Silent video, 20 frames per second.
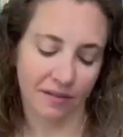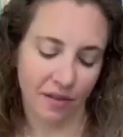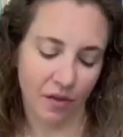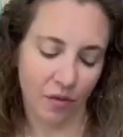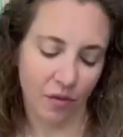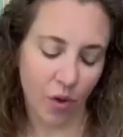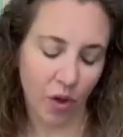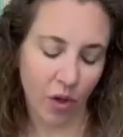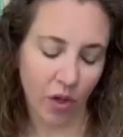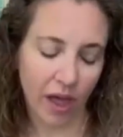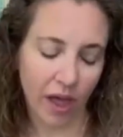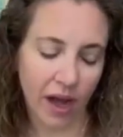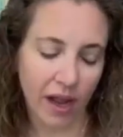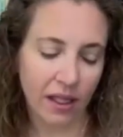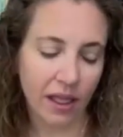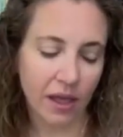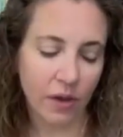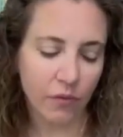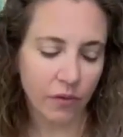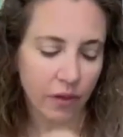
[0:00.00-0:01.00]
Well, and I
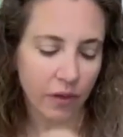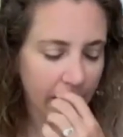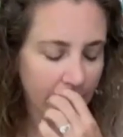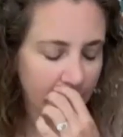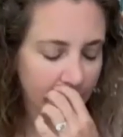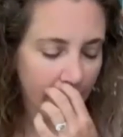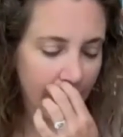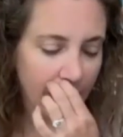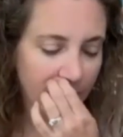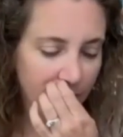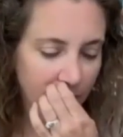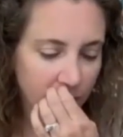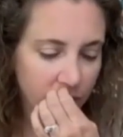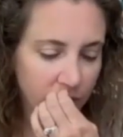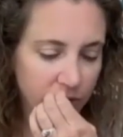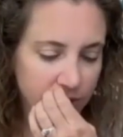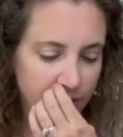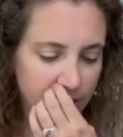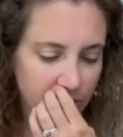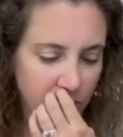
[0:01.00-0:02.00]
love what
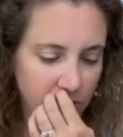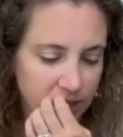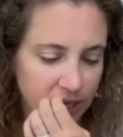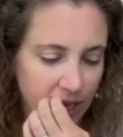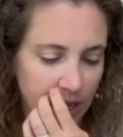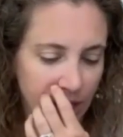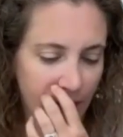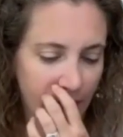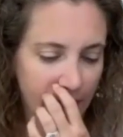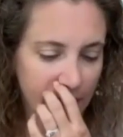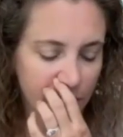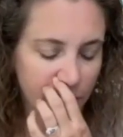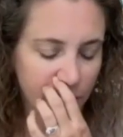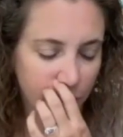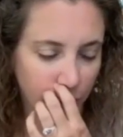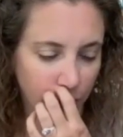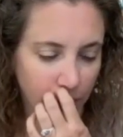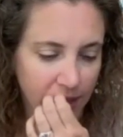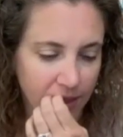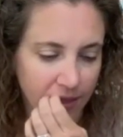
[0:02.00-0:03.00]
you're saying there, because I
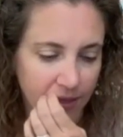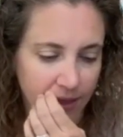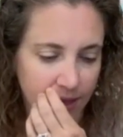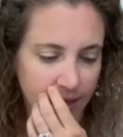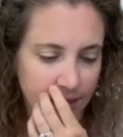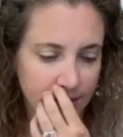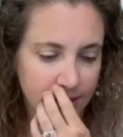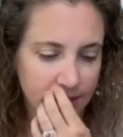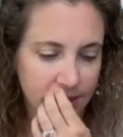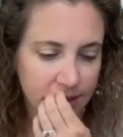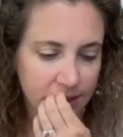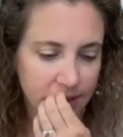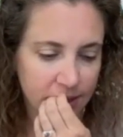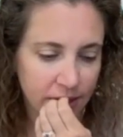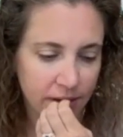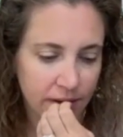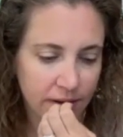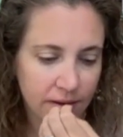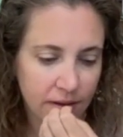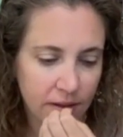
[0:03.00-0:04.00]
agree that
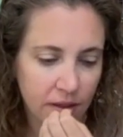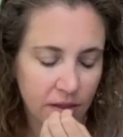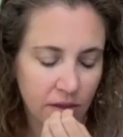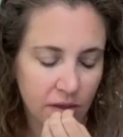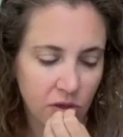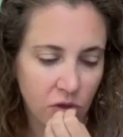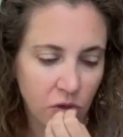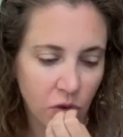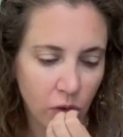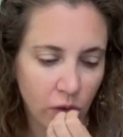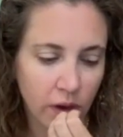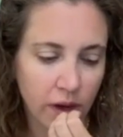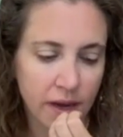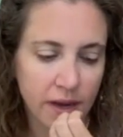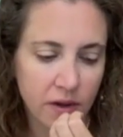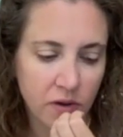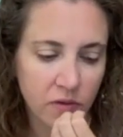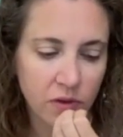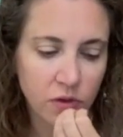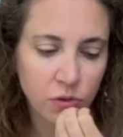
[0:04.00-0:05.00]
your
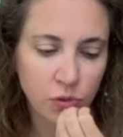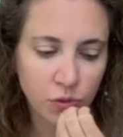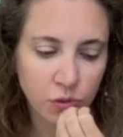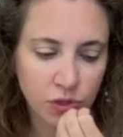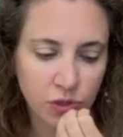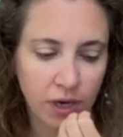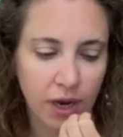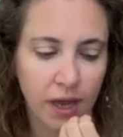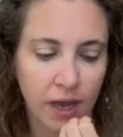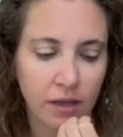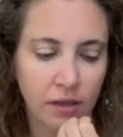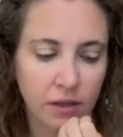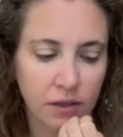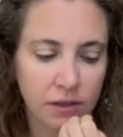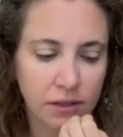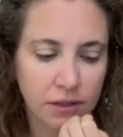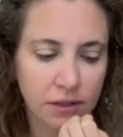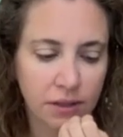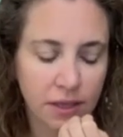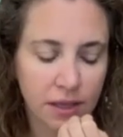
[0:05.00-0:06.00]
individual
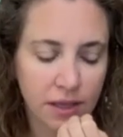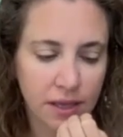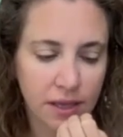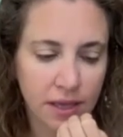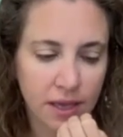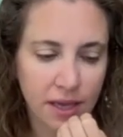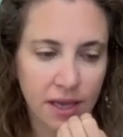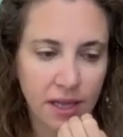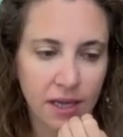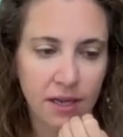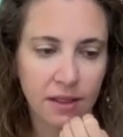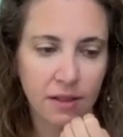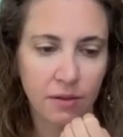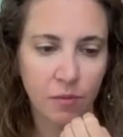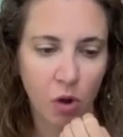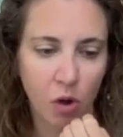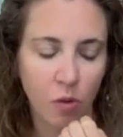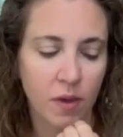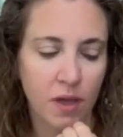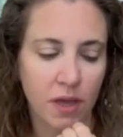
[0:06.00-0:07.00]
child in the
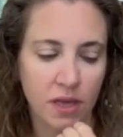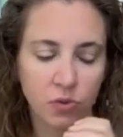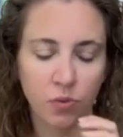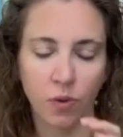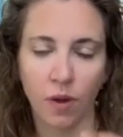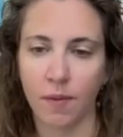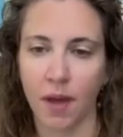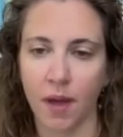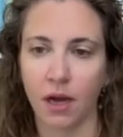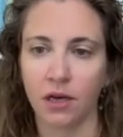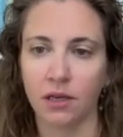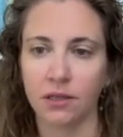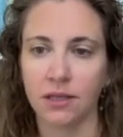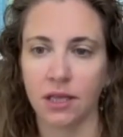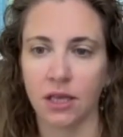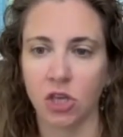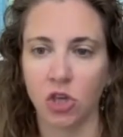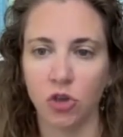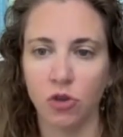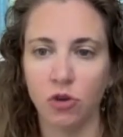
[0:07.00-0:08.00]
moment is what matters.
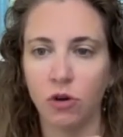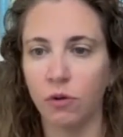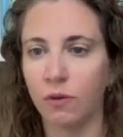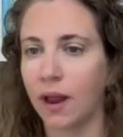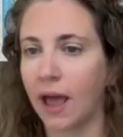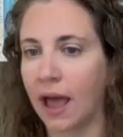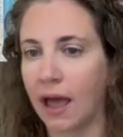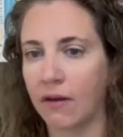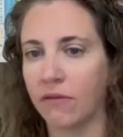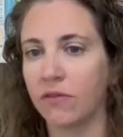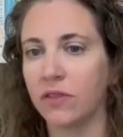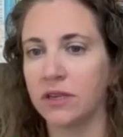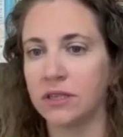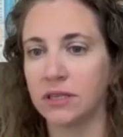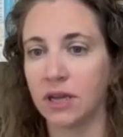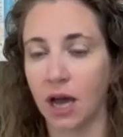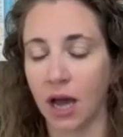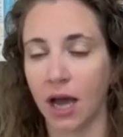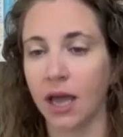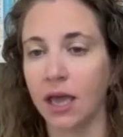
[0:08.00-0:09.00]
Like, you don't have the
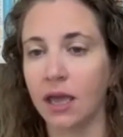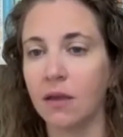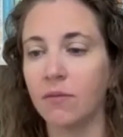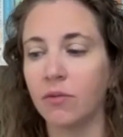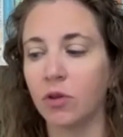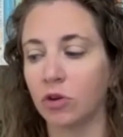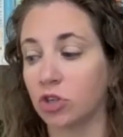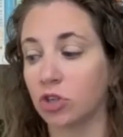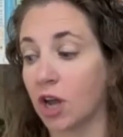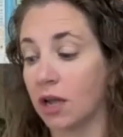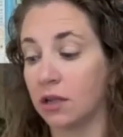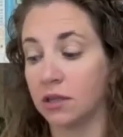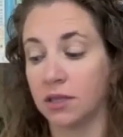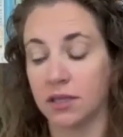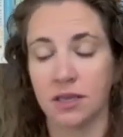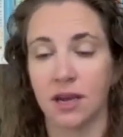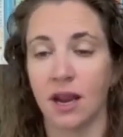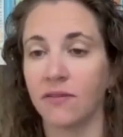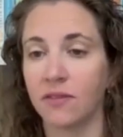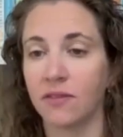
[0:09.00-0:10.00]
time, your child
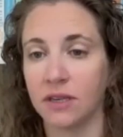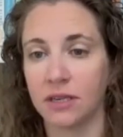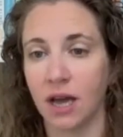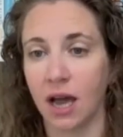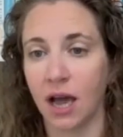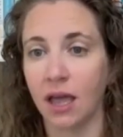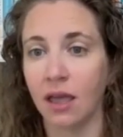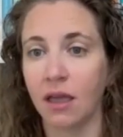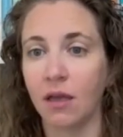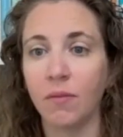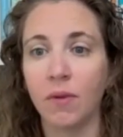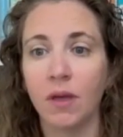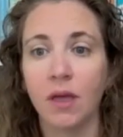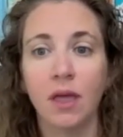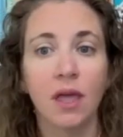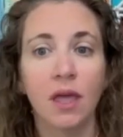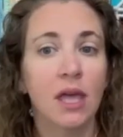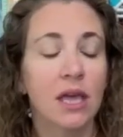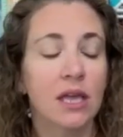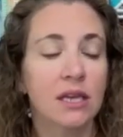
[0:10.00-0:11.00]
doesn't have the time
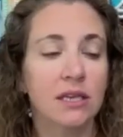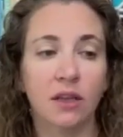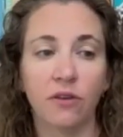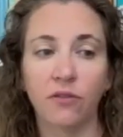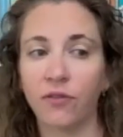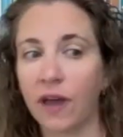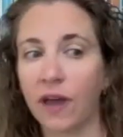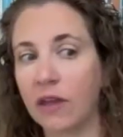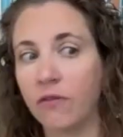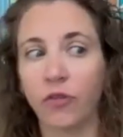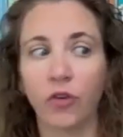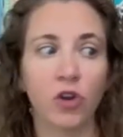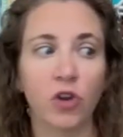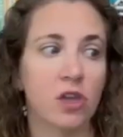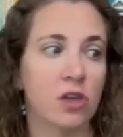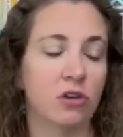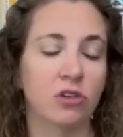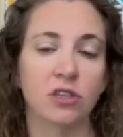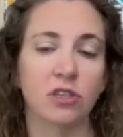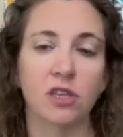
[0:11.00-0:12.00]
to fight for
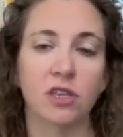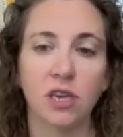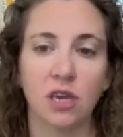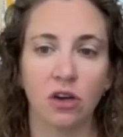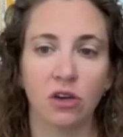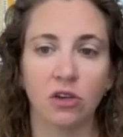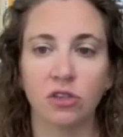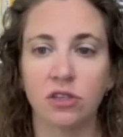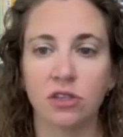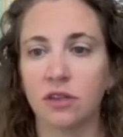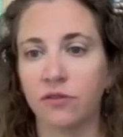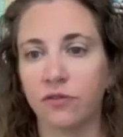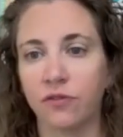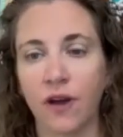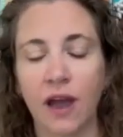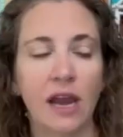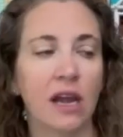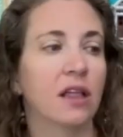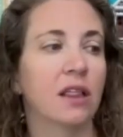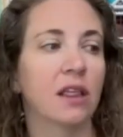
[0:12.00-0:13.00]
years and years to
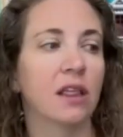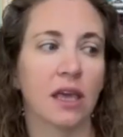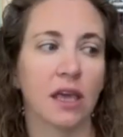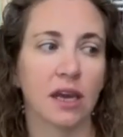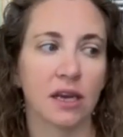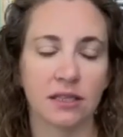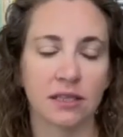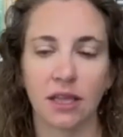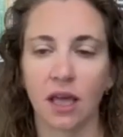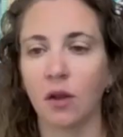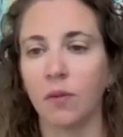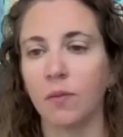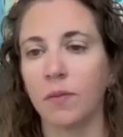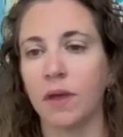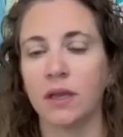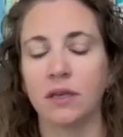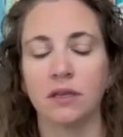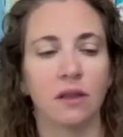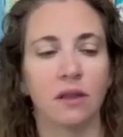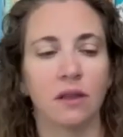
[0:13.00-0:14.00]
finally get a settlement.